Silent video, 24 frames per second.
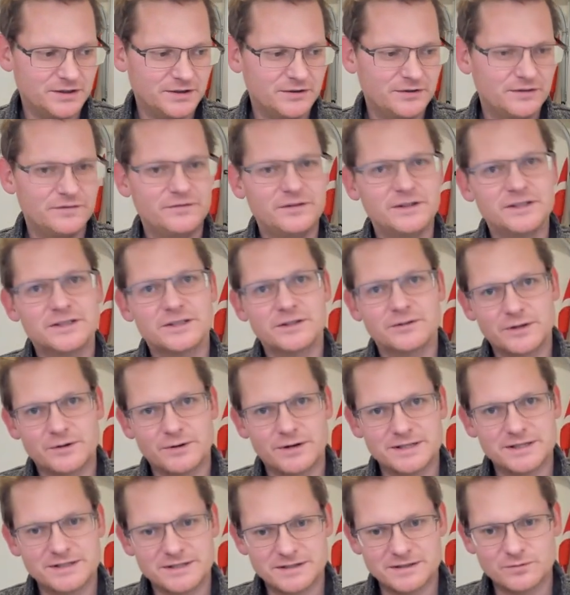feature
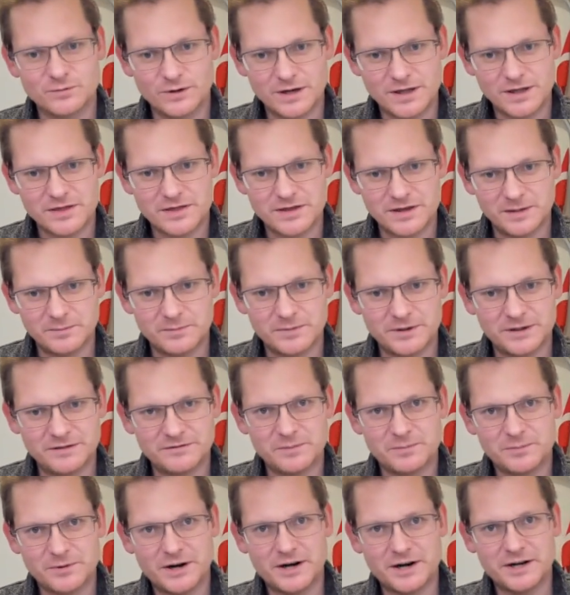request is one thing but if
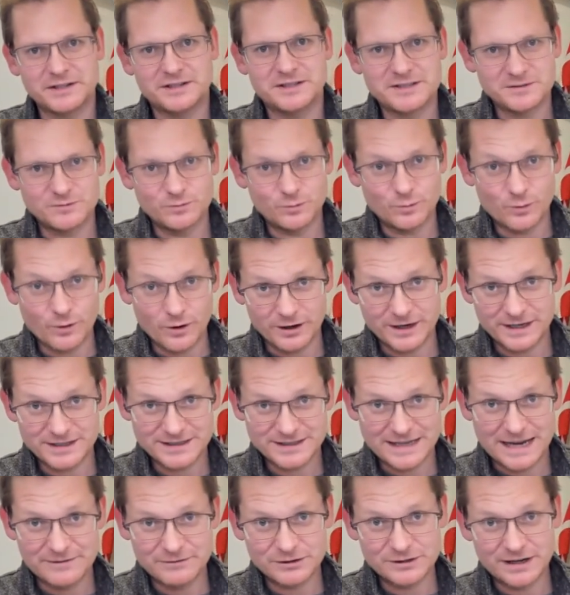the product doesn't work as
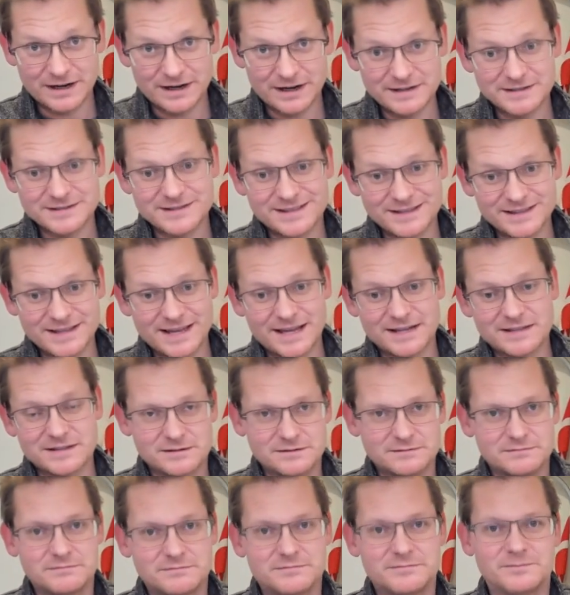advertised then
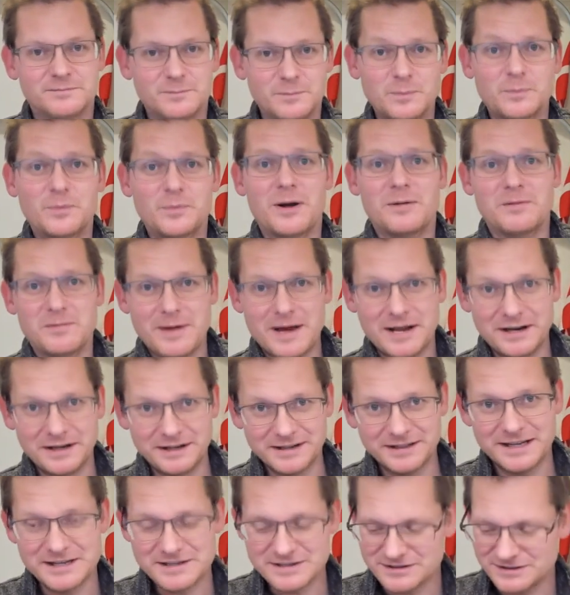that's problematic
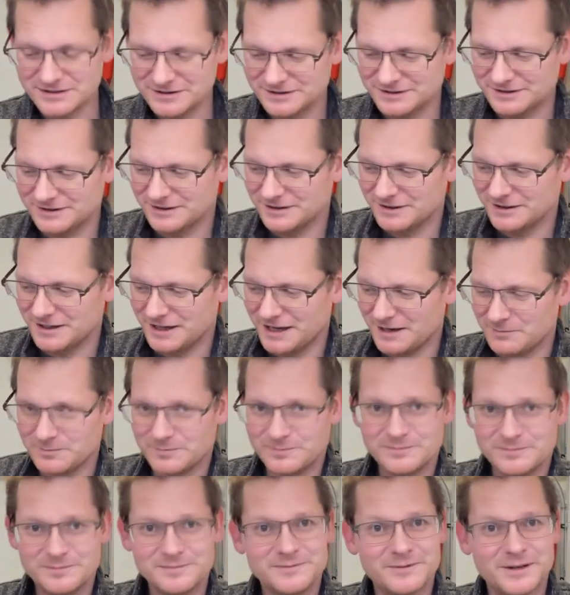hence the name
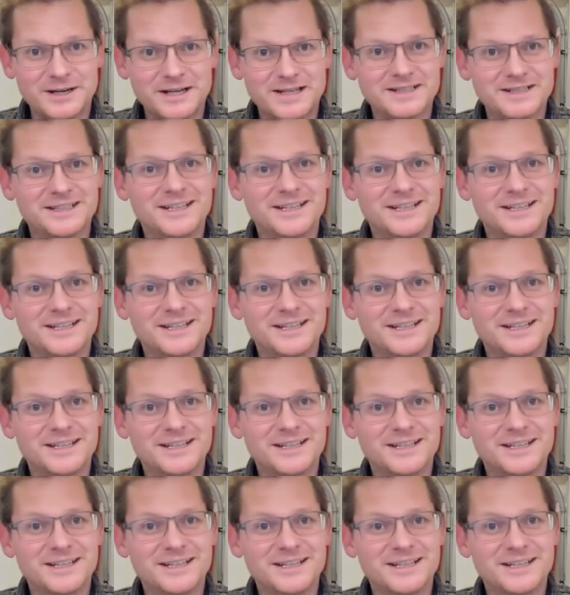right?